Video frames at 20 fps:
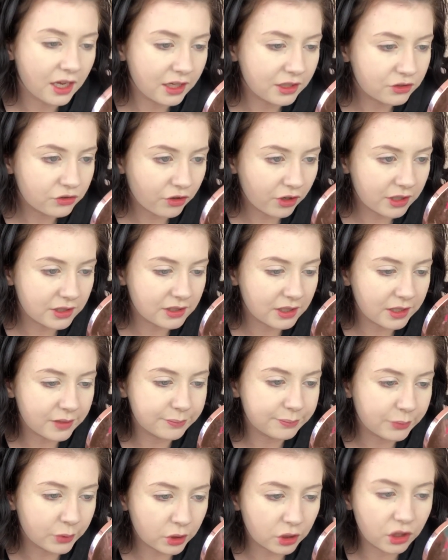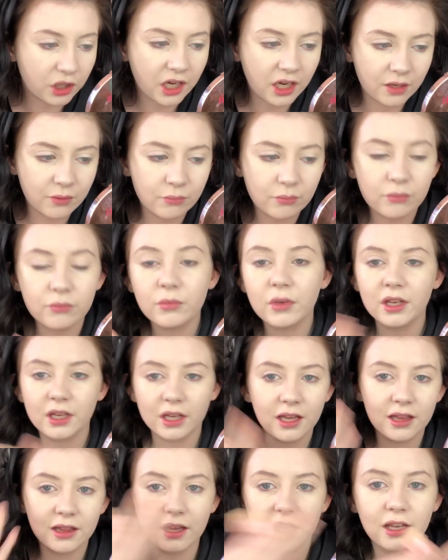It's crazy. But in
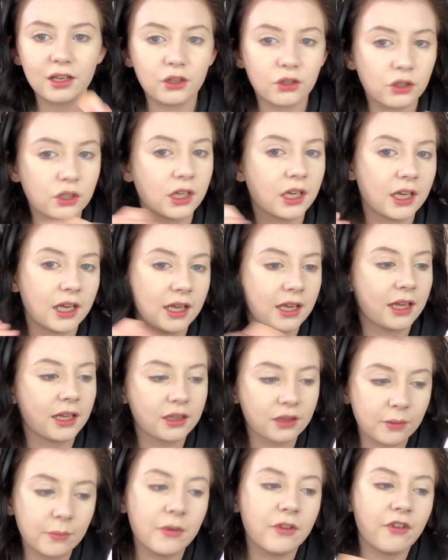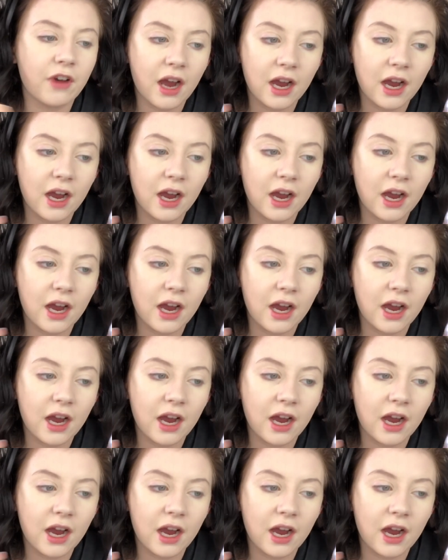like looking in like the mirror,